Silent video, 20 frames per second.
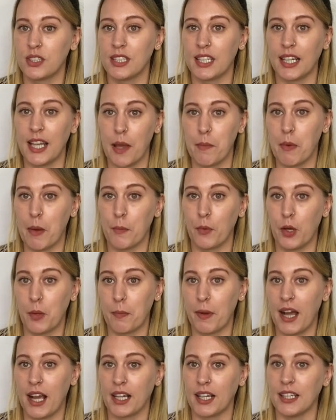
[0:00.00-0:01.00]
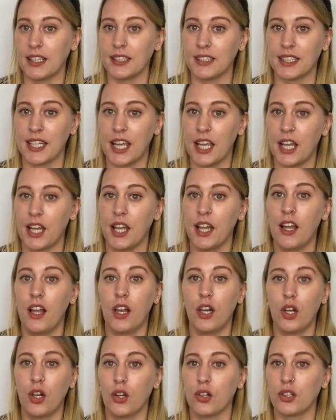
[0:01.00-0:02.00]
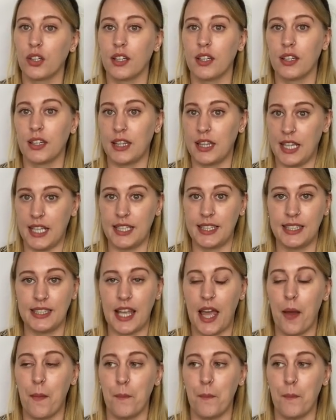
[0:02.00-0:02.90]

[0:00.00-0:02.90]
to get my money back and say, look, these